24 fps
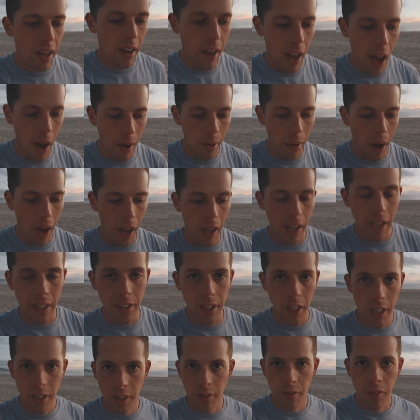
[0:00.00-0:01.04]
Now, it
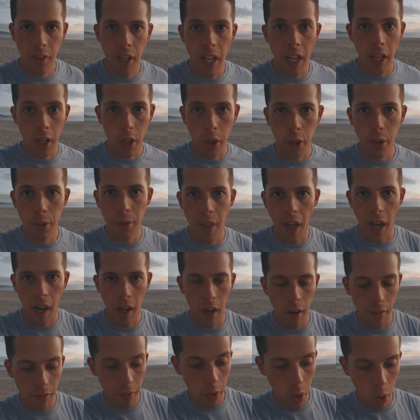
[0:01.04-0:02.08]
does include that,
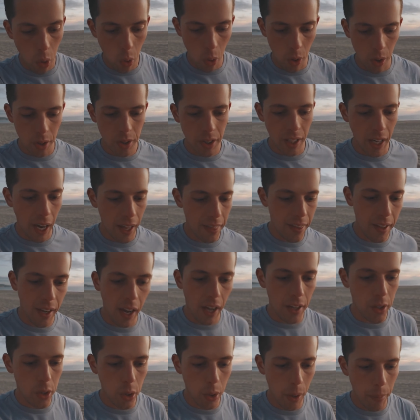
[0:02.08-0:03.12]
of course, and I think
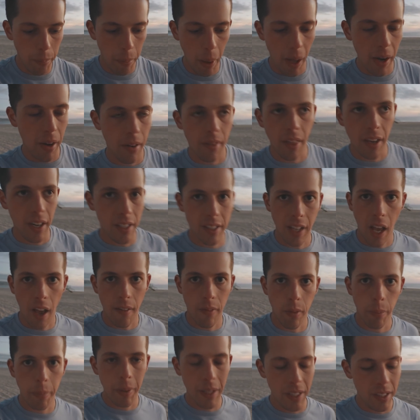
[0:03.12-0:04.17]
I do it better than it's
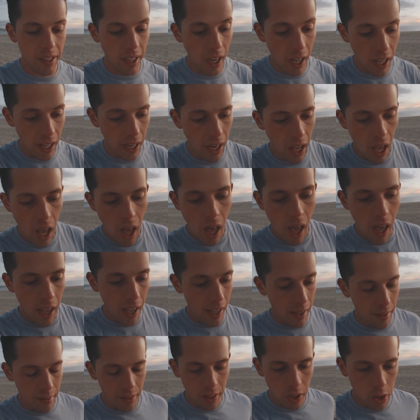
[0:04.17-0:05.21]
ever been done
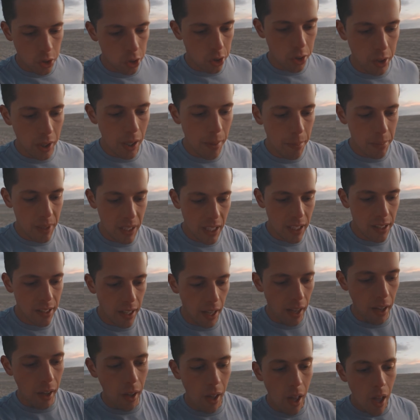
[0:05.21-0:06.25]
in extreme
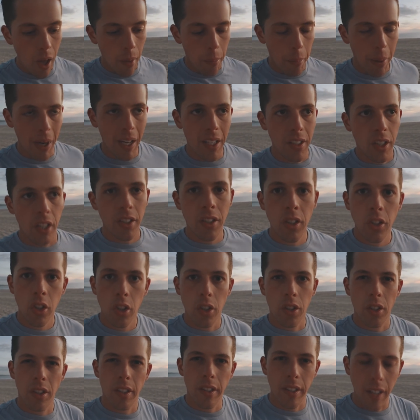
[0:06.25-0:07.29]
detail, but it doesn't
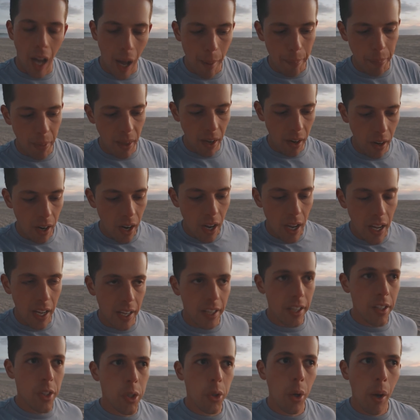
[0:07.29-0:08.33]
just stop there.
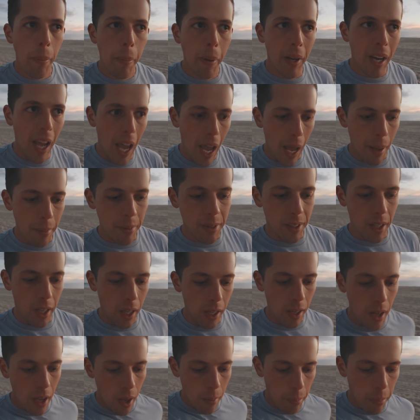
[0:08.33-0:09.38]
It gets you up on
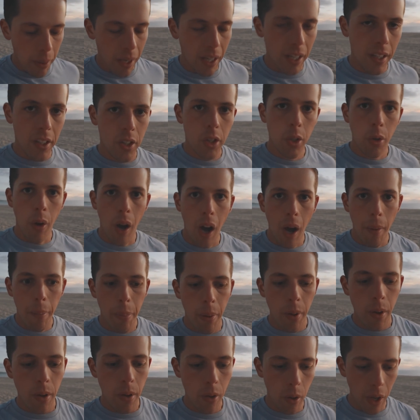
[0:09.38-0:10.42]
Amazon, but it gets you up
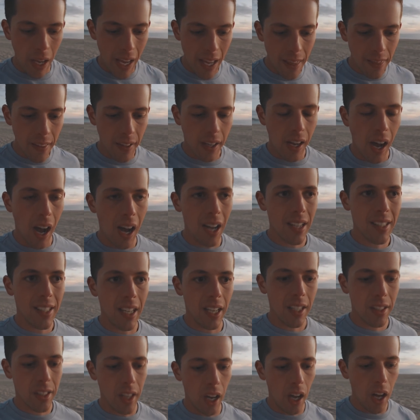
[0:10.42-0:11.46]
in the
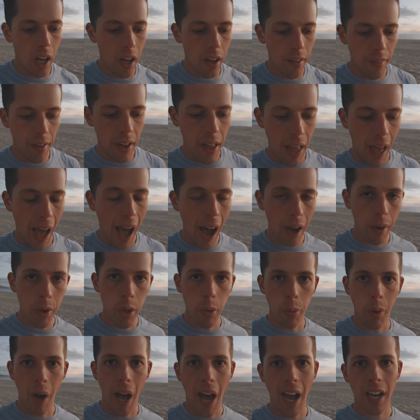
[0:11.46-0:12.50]
context of how
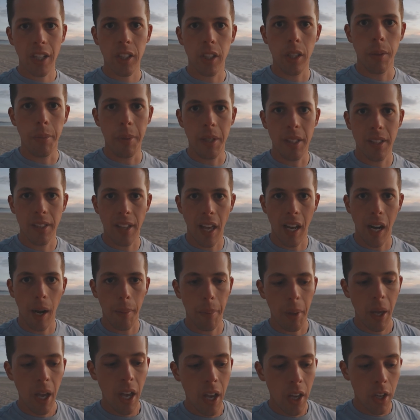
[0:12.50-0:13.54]
you will actually be set
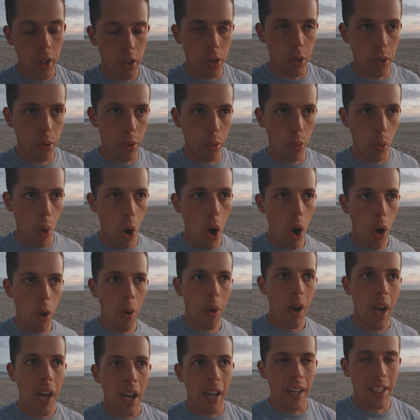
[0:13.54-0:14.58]
up to
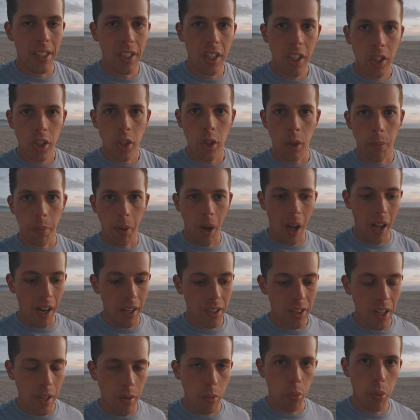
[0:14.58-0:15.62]
grow additional
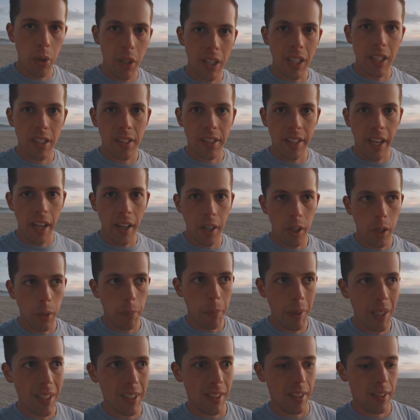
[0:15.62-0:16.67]
products and really scale your
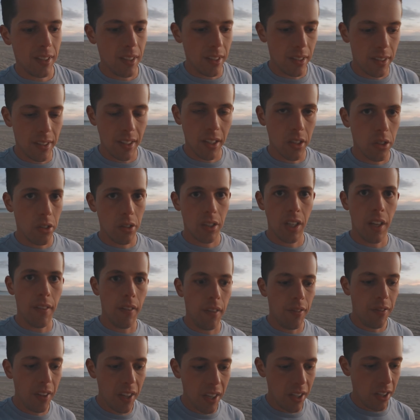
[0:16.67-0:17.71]
business to six or
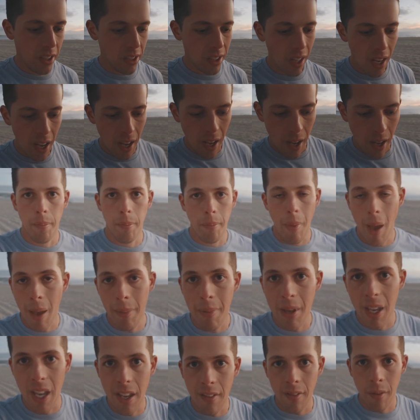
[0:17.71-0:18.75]
seven figures,
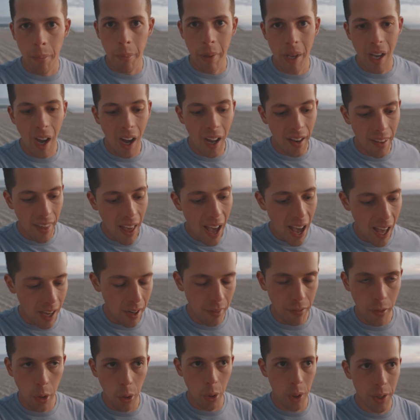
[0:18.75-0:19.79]
maybe even beyond that.
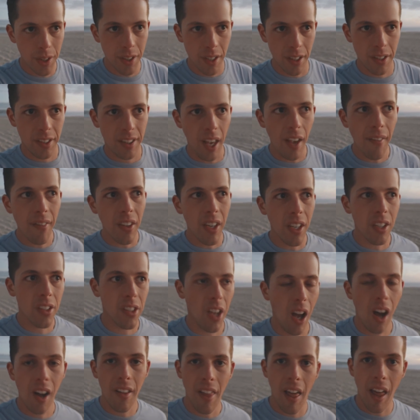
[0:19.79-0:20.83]
Of course, to seven is
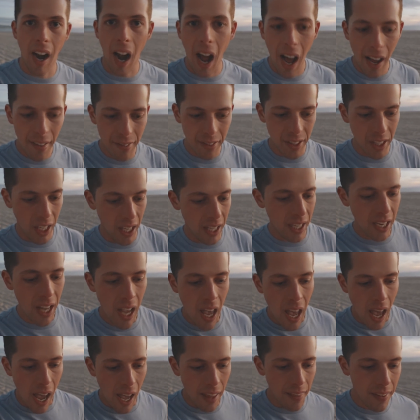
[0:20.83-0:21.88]
all that I've done,
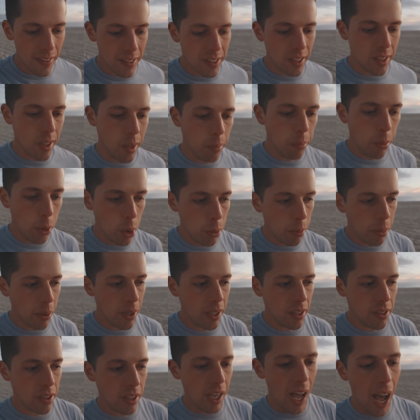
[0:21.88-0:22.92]
and this is the
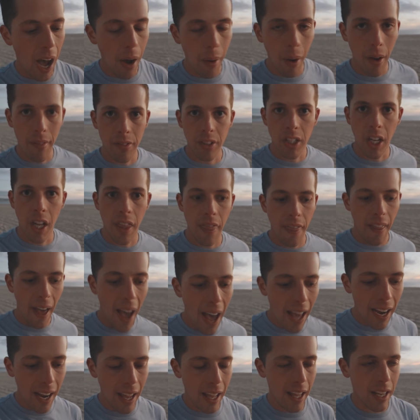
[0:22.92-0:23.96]
blueprint to how I've done
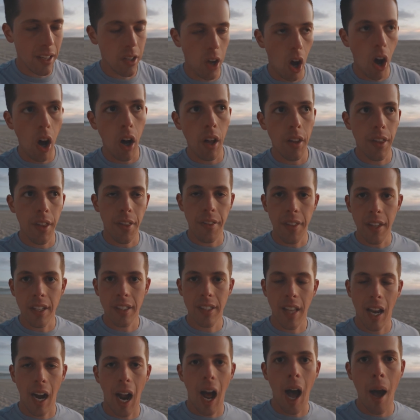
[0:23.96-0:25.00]
that and all the
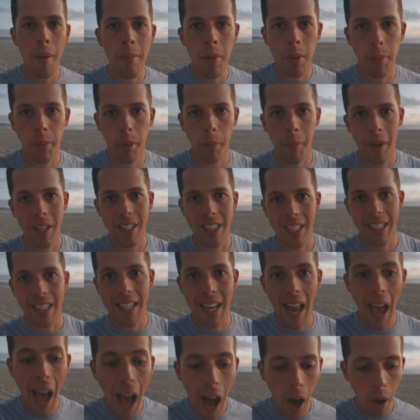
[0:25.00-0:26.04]
things that I'm
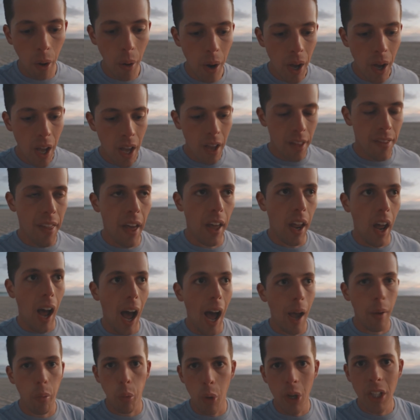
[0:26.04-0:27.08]
implementing now that
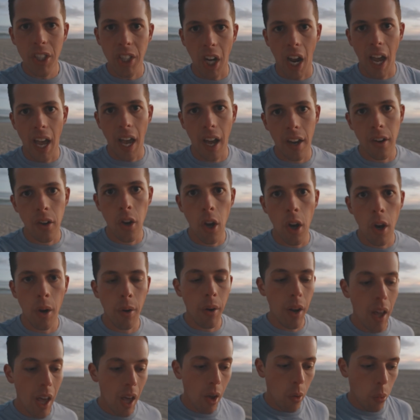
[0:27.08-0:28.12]
I wish I had
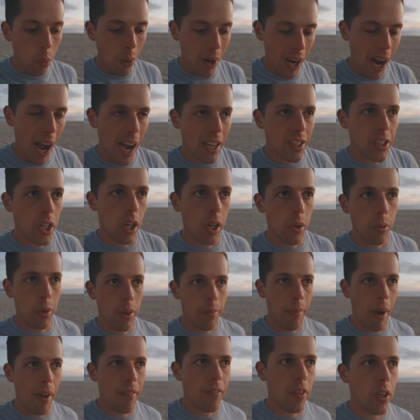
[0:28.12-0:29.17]
known when I started with
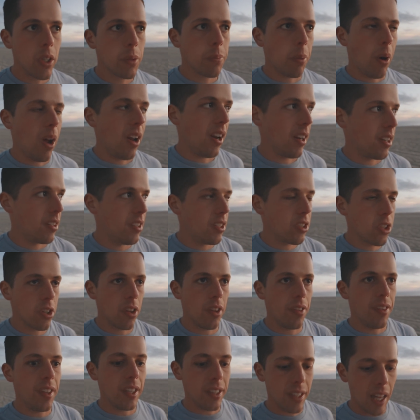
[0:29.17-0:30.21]
my first product. These are
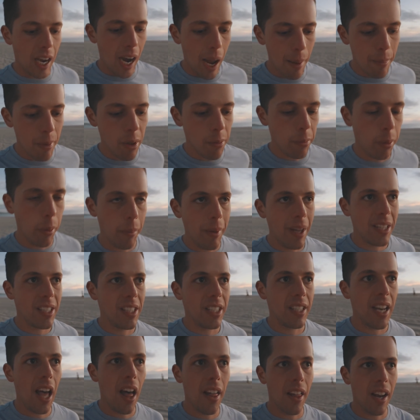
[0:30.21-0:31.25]
the things that I'm
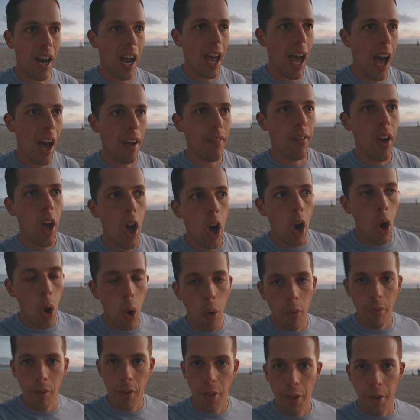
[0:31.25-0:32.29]
implementing now that I have
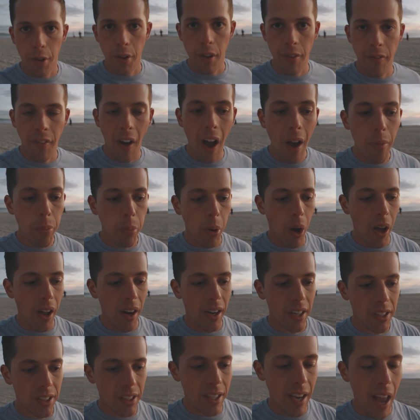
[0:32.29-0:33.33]
over thirty-five
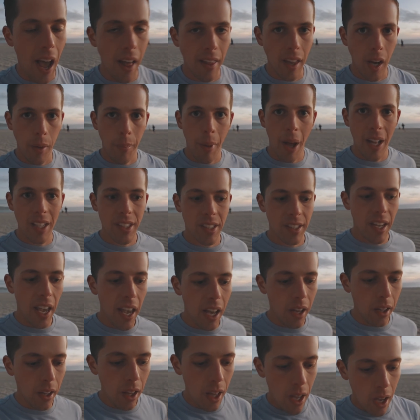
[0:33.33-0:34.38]
products and now that I'm at
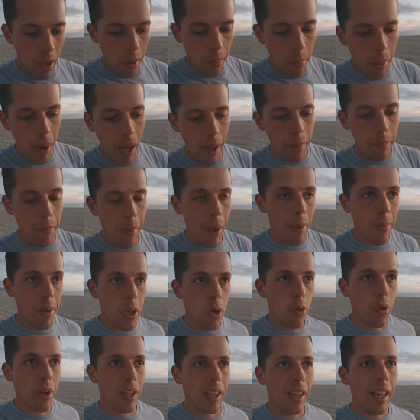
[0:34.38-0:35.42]
scale, but maybe
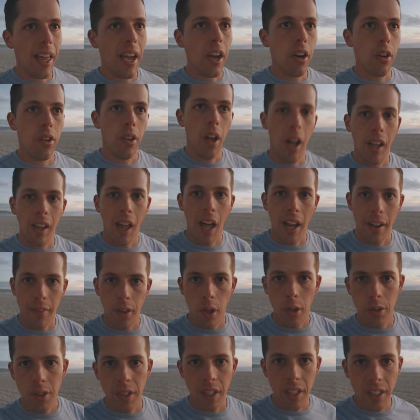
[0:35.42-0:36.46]
you can layer a lot of
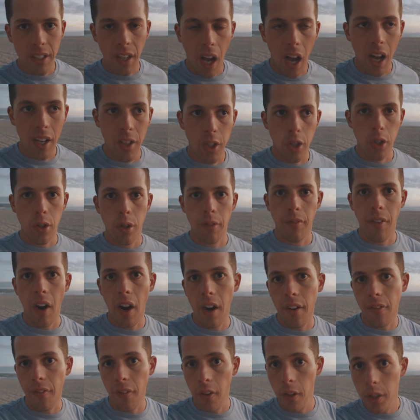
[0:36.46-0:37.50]
those things onto your
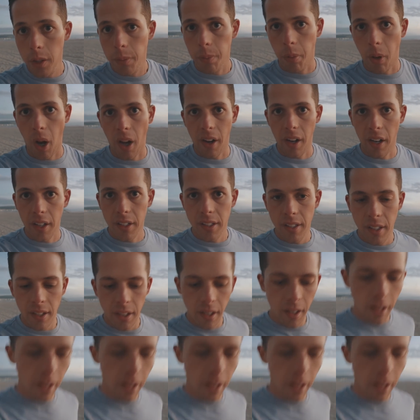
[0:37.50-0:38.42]
very first product.